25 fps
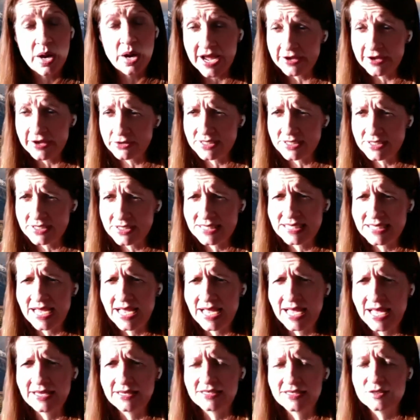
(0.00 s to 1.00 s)

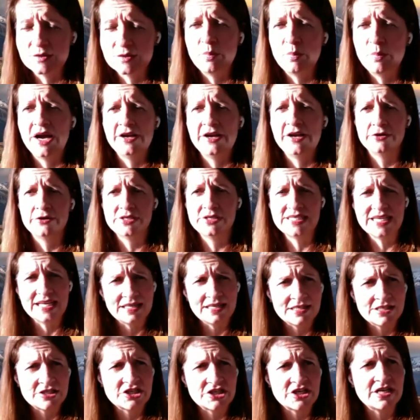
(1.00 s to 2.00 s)
BioStart,
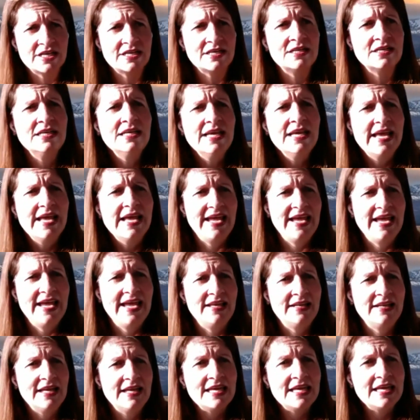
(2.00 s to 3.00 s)
BioTelliger,
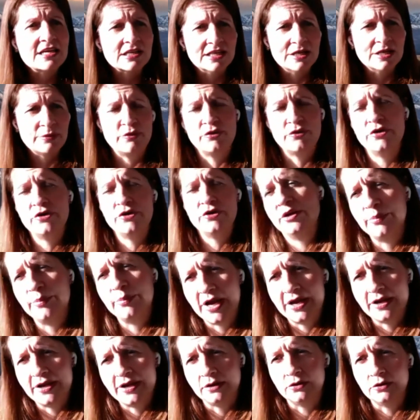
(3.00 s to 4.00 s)
and Equilibrium
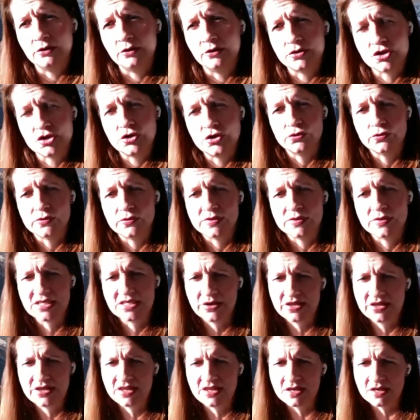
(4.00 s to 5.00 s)
Biological.
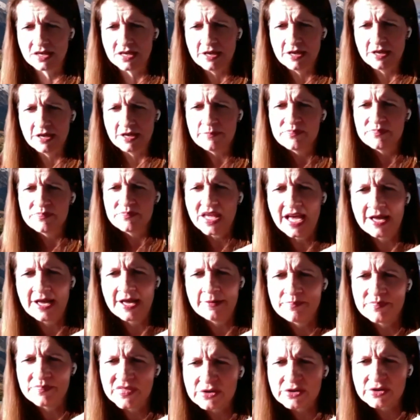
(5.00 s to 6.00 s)
So I think
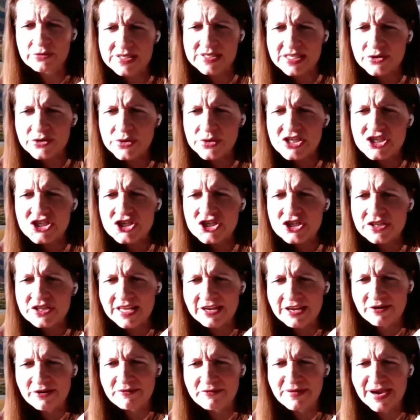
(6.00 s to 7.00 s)
there was a question
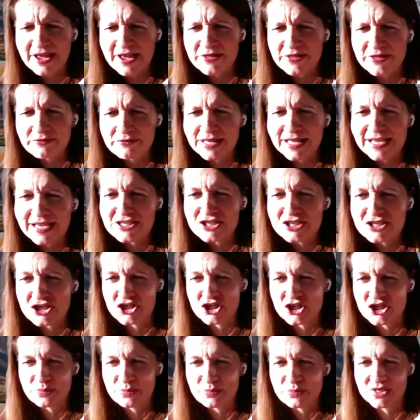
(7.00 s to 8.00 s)
in there around the
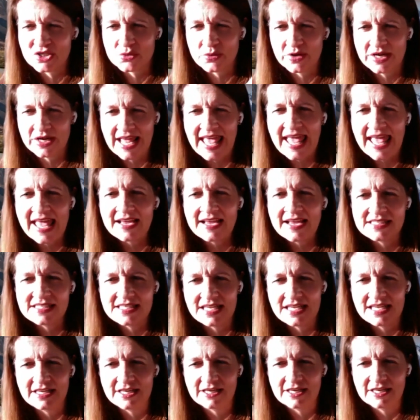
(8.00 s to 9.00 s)
relationship between ag
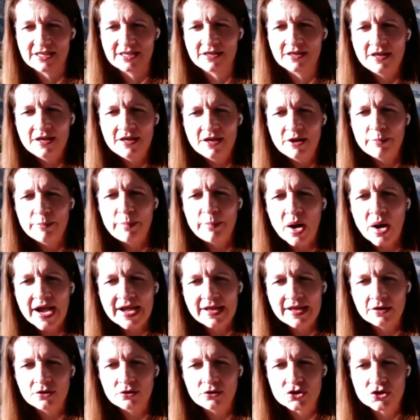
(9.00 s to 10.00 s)
tech and
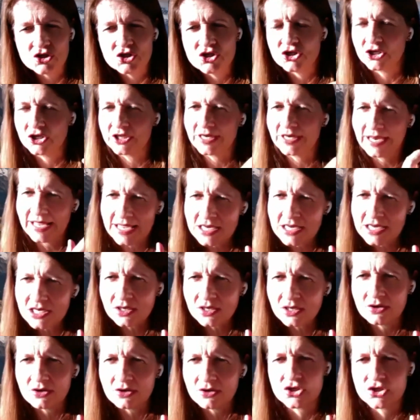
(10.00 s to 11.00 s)
biological and
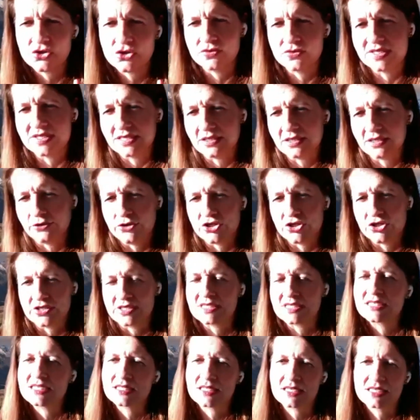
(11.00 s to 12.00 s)
ecological
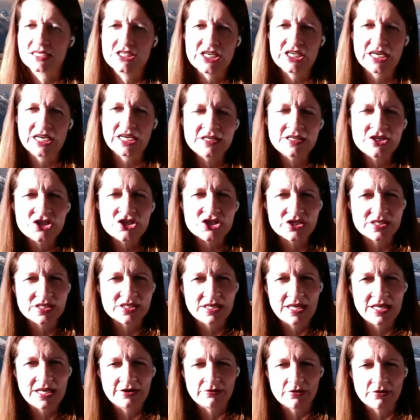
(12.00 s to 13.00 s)
solutions to the
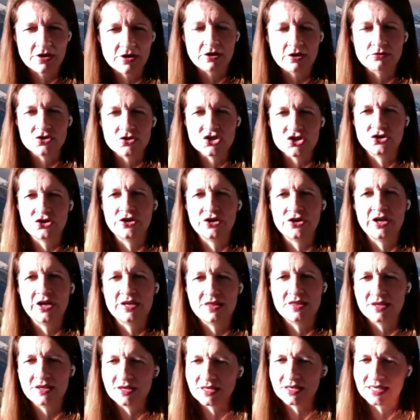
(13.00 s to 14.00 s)
challenges in agriculture. And
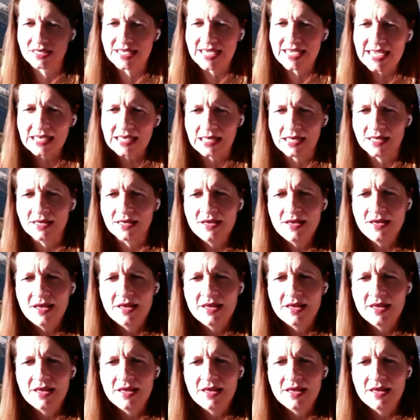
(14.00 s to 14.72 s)
I think, again,